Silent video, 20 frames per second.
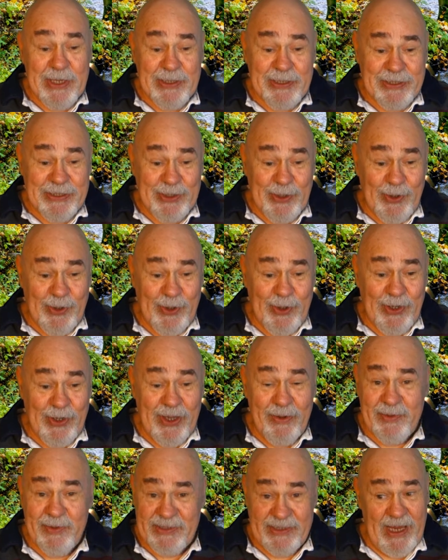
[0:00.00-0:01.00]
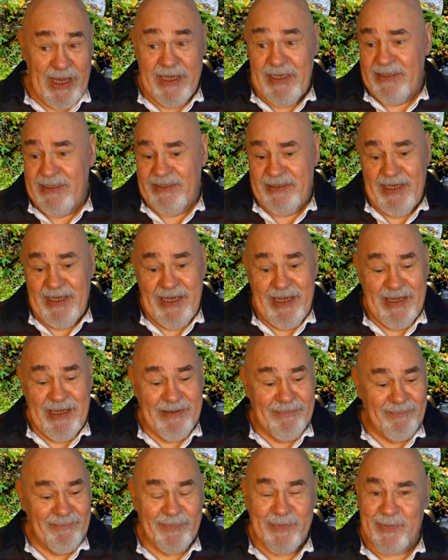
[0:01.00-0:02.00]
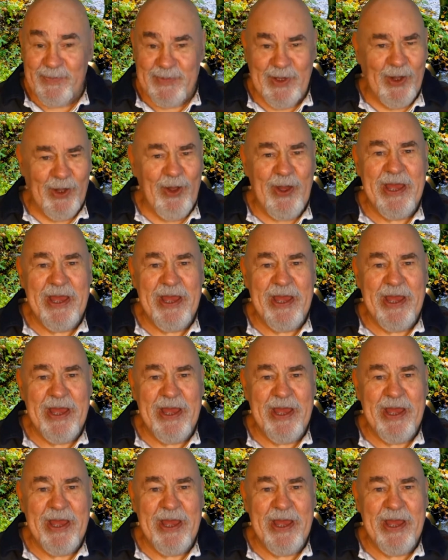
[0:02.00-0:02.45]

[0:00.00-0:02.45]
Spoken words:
So it was icy, a